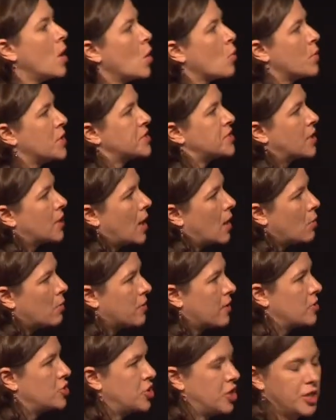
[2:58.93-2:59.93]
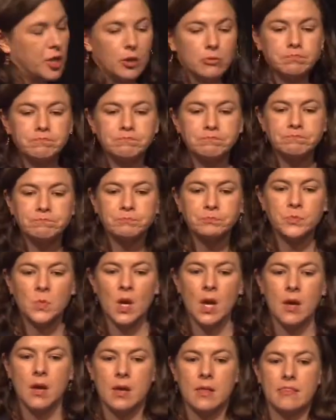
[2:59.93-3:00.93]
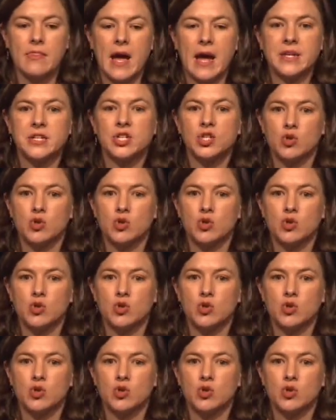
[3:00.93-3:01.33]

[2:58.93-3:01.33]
We start out with our genome. That's